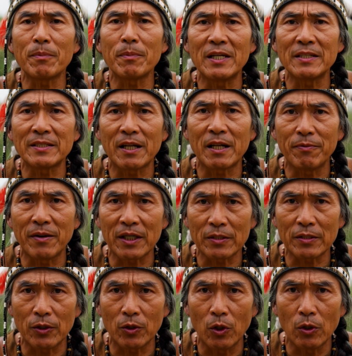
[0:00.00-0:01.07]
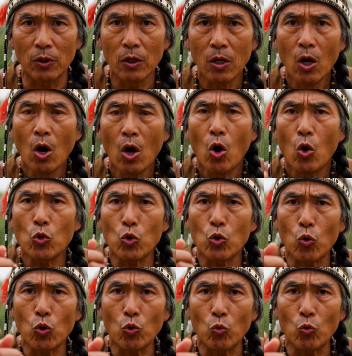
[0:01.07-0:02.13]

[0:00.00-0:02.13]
be 1722. 3 world